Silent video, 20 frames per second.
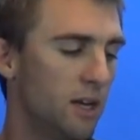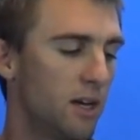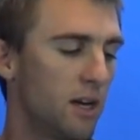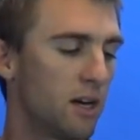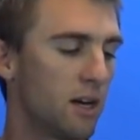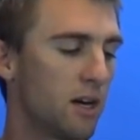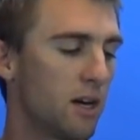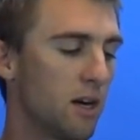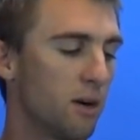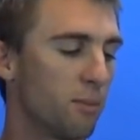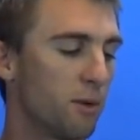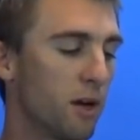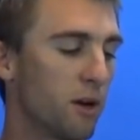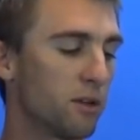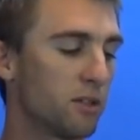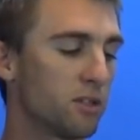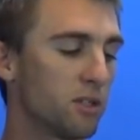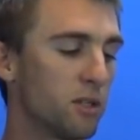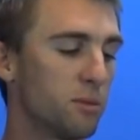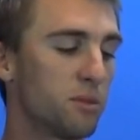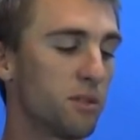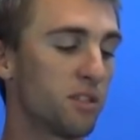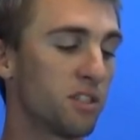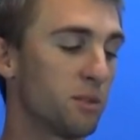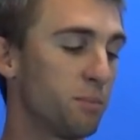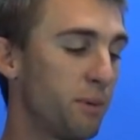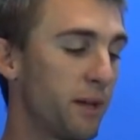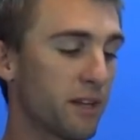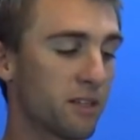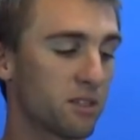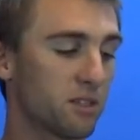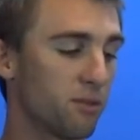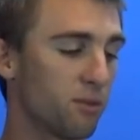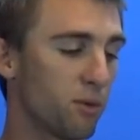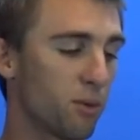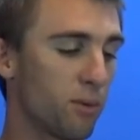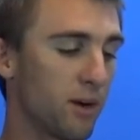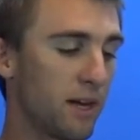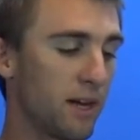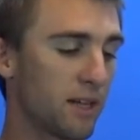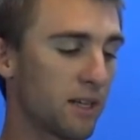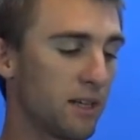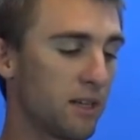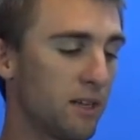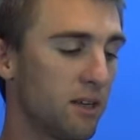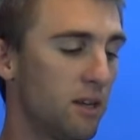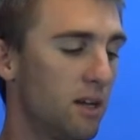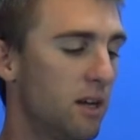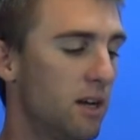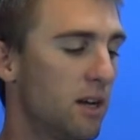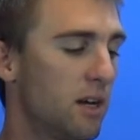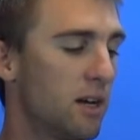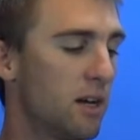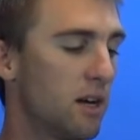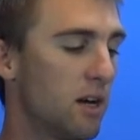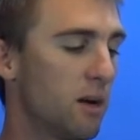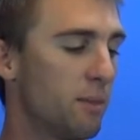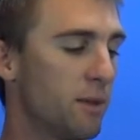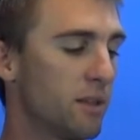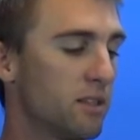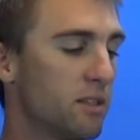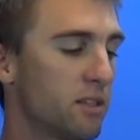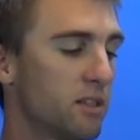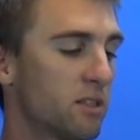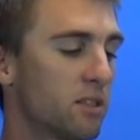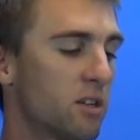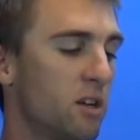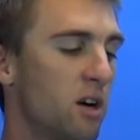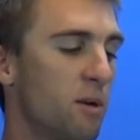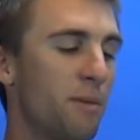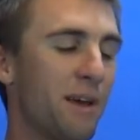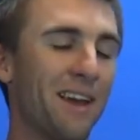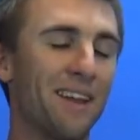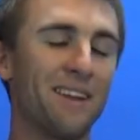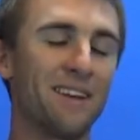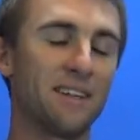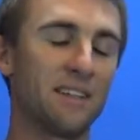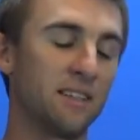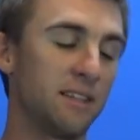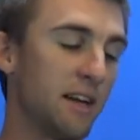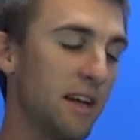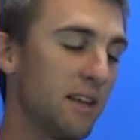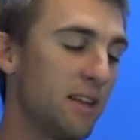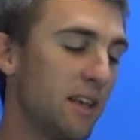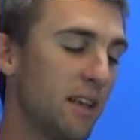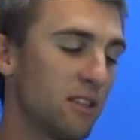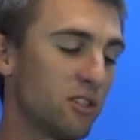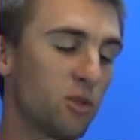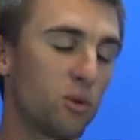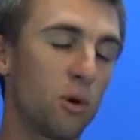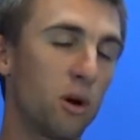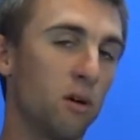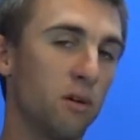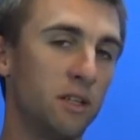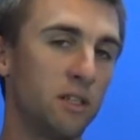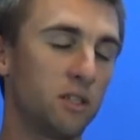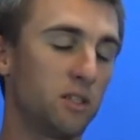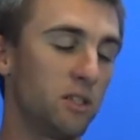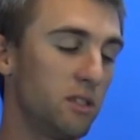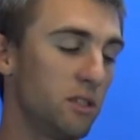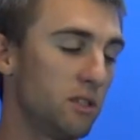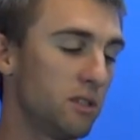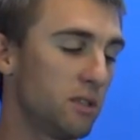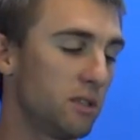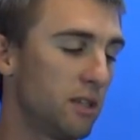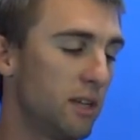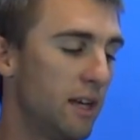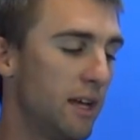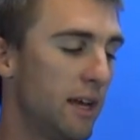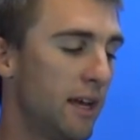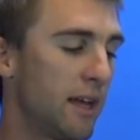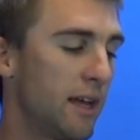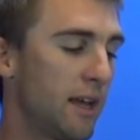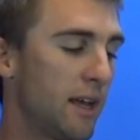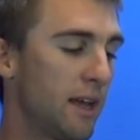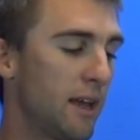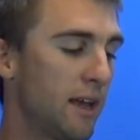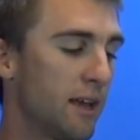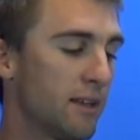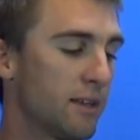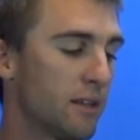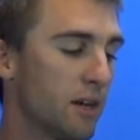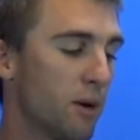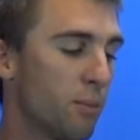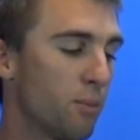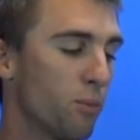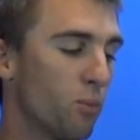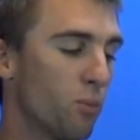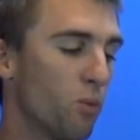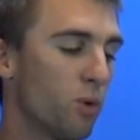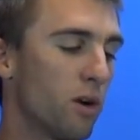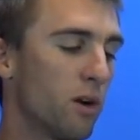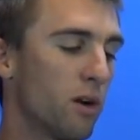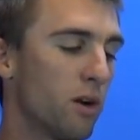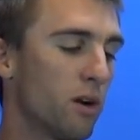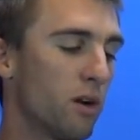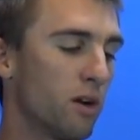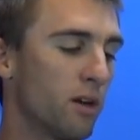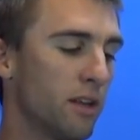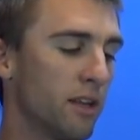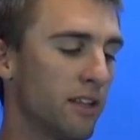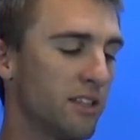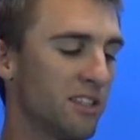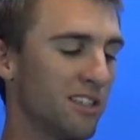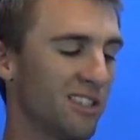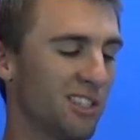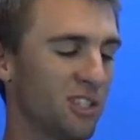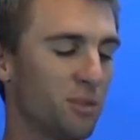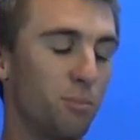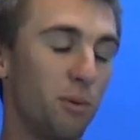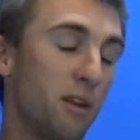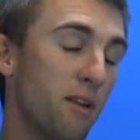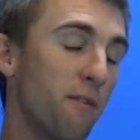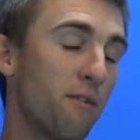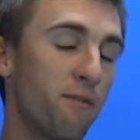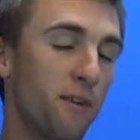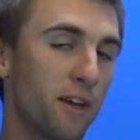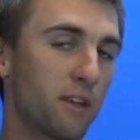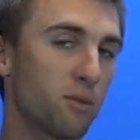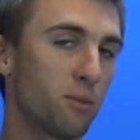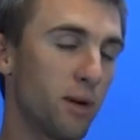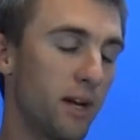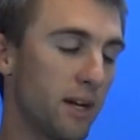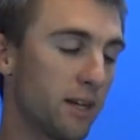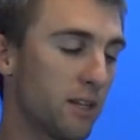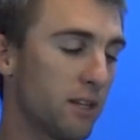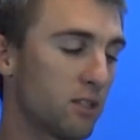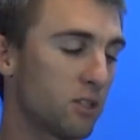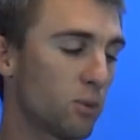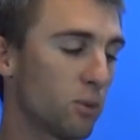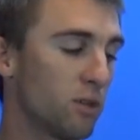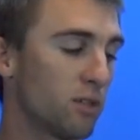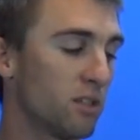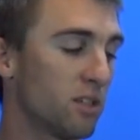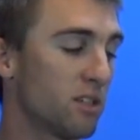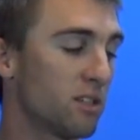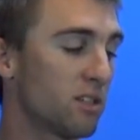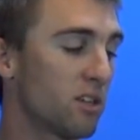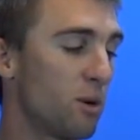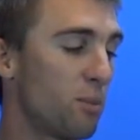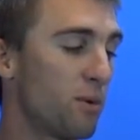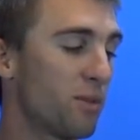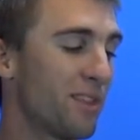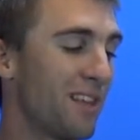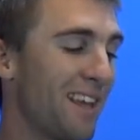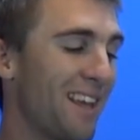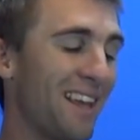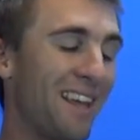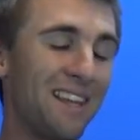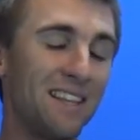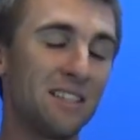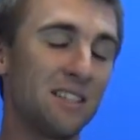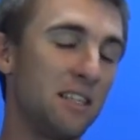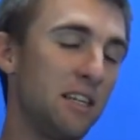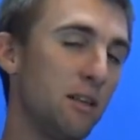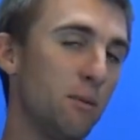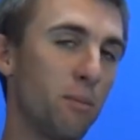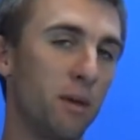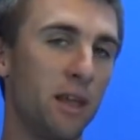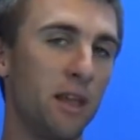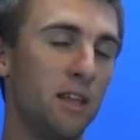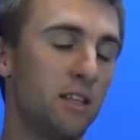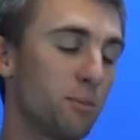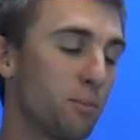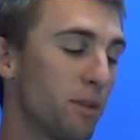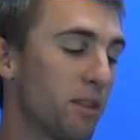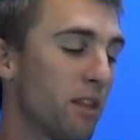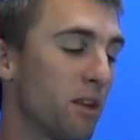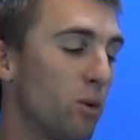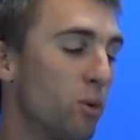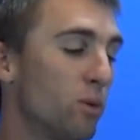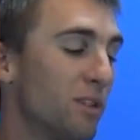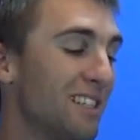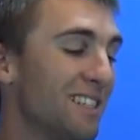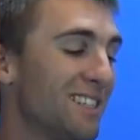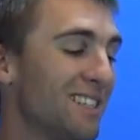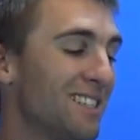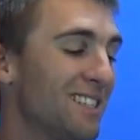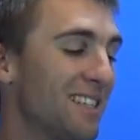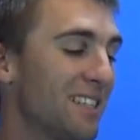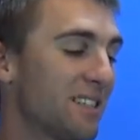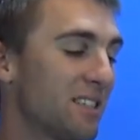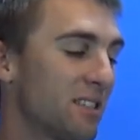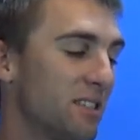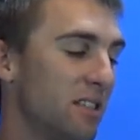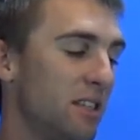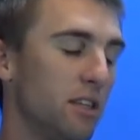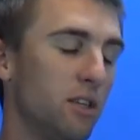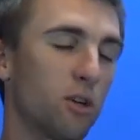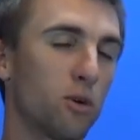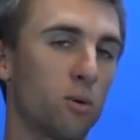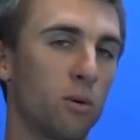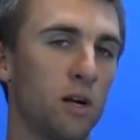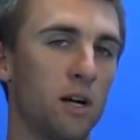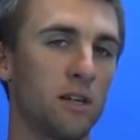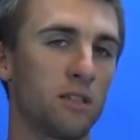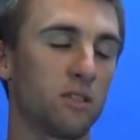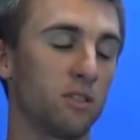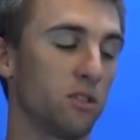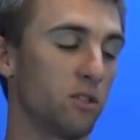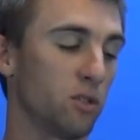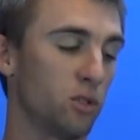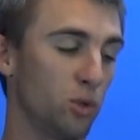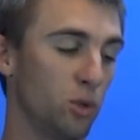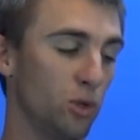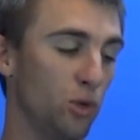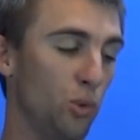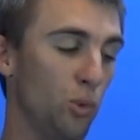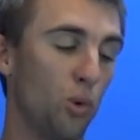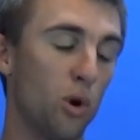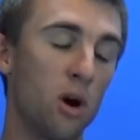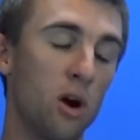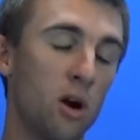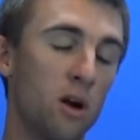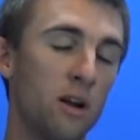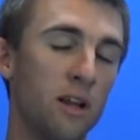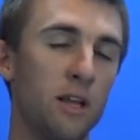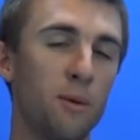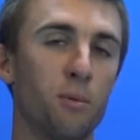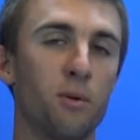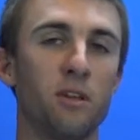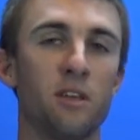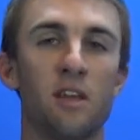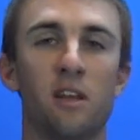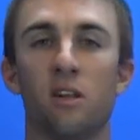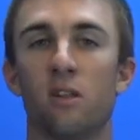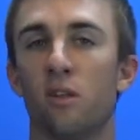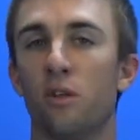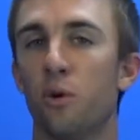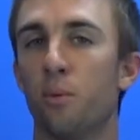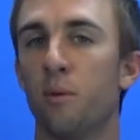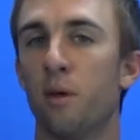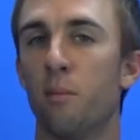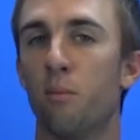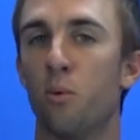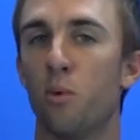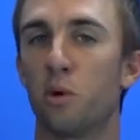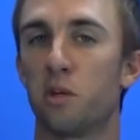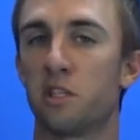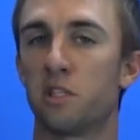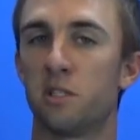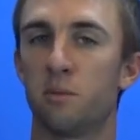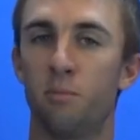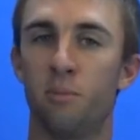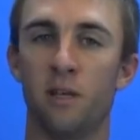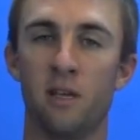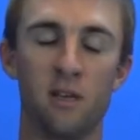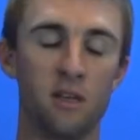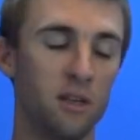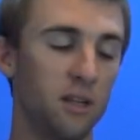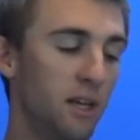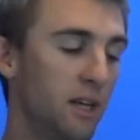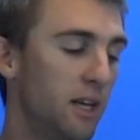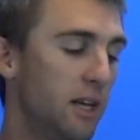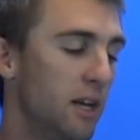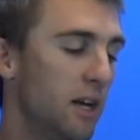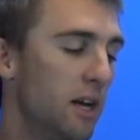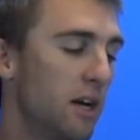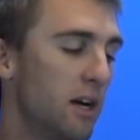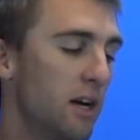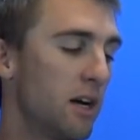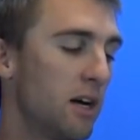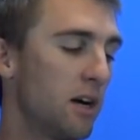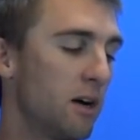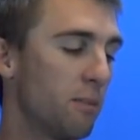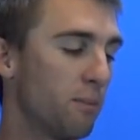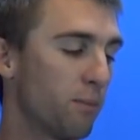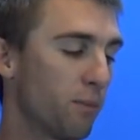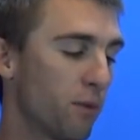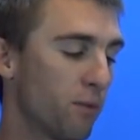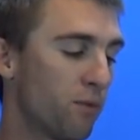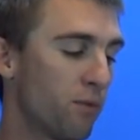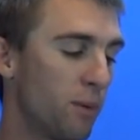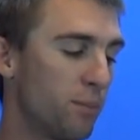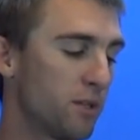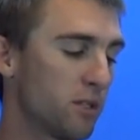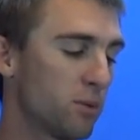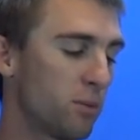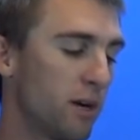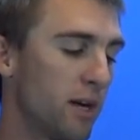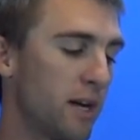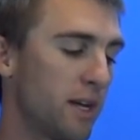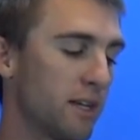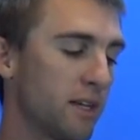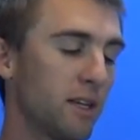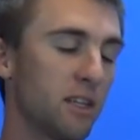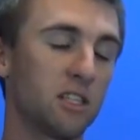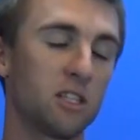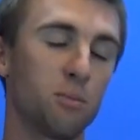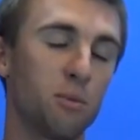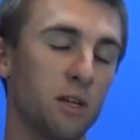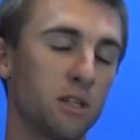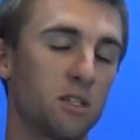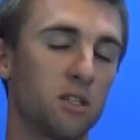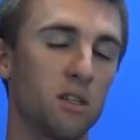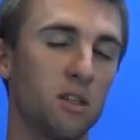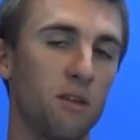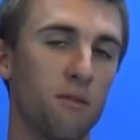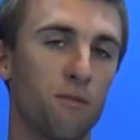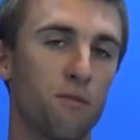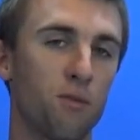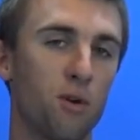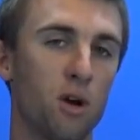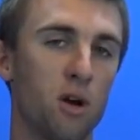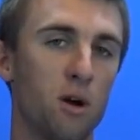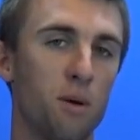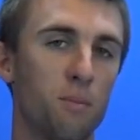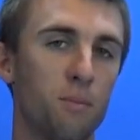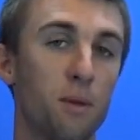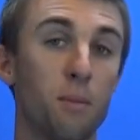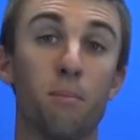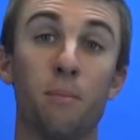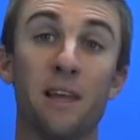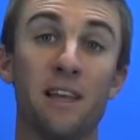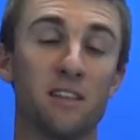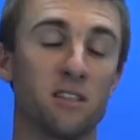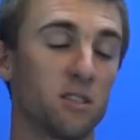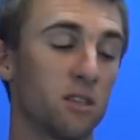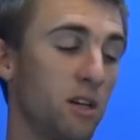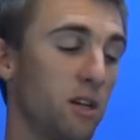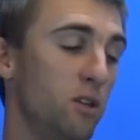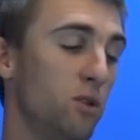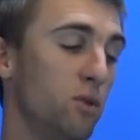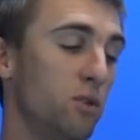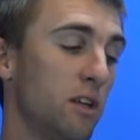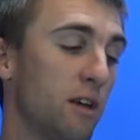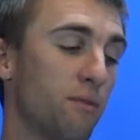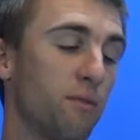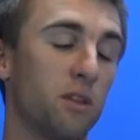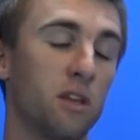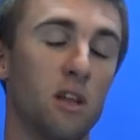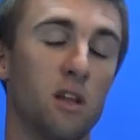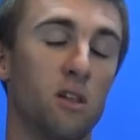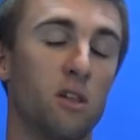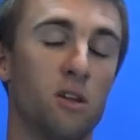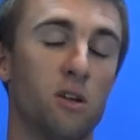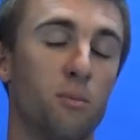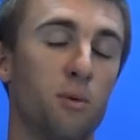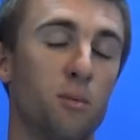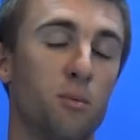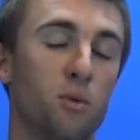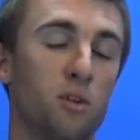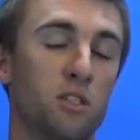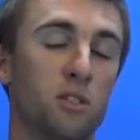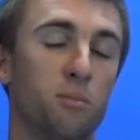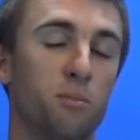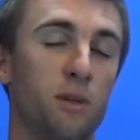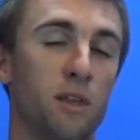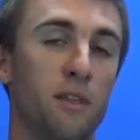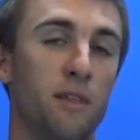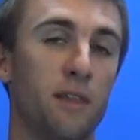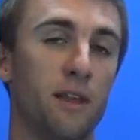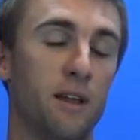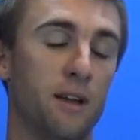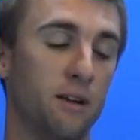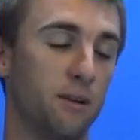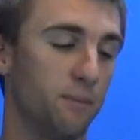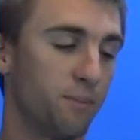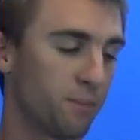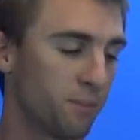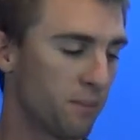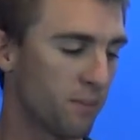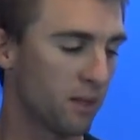Um, now in terms of specs of the racket, um, it does come at ninety-eight square inches, and um, where it's a spin effect racket, so it does come with the eighteen mains, but then only sixteen crosses, so you are able to get a little bit more spin Um, from this racket, especially from the baseline. You definitely get a little bit more spin there.